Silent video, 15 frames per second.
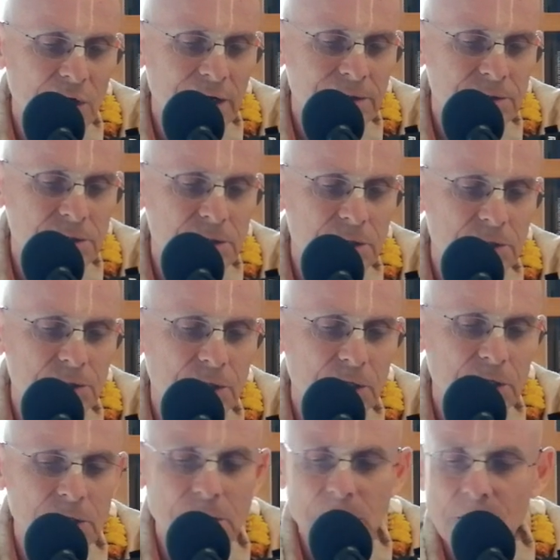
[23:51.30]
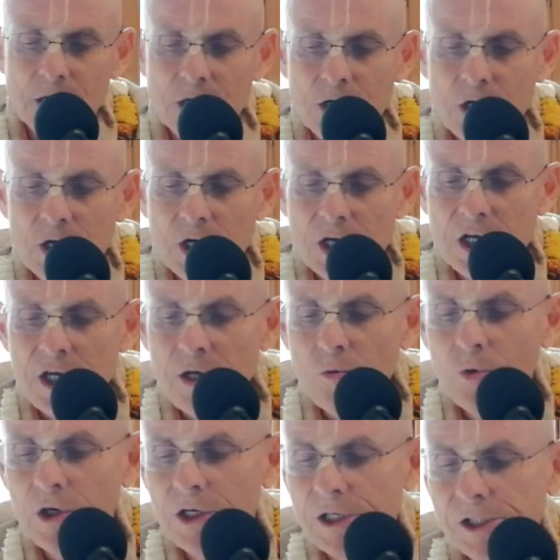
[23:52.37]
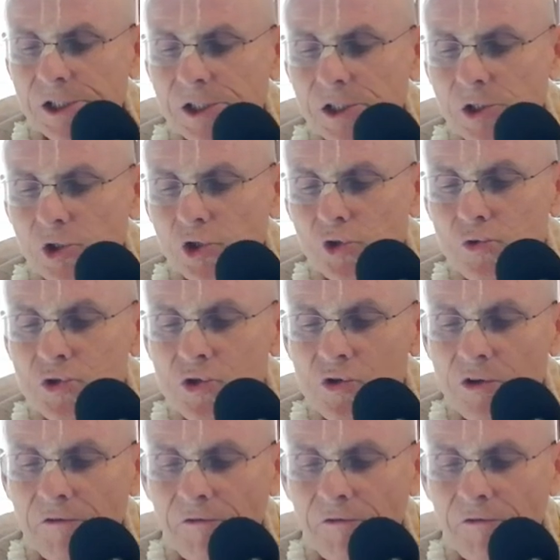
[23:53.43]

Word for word: Spurati Ada. He was, due